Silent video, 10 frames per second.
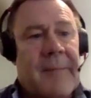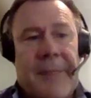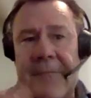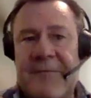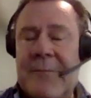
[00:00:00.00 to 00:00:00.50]

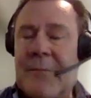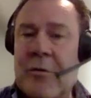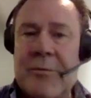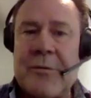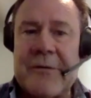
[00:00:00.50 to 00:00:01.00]
from
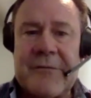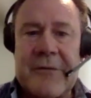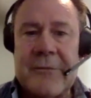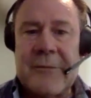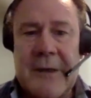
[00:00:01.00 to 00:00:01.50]
your point of
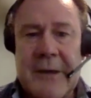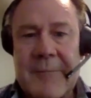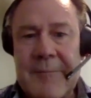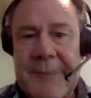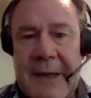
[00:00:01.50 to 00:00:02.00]
view,
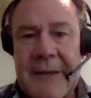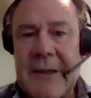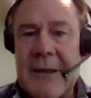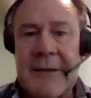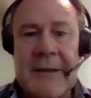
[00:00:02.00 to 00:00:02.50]
and
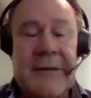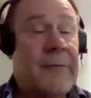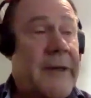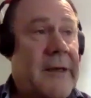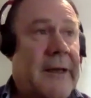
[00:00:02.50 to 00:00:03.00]
the
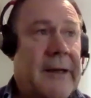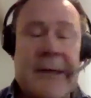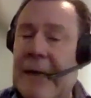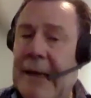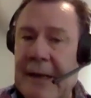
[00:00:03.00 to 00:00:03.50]
regulator,
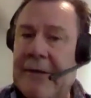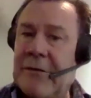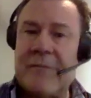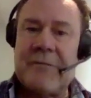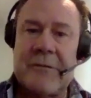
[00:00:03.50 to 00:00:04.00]
how do
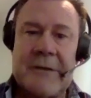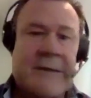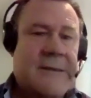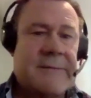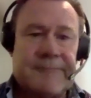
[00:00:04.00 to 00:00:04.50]
you view this?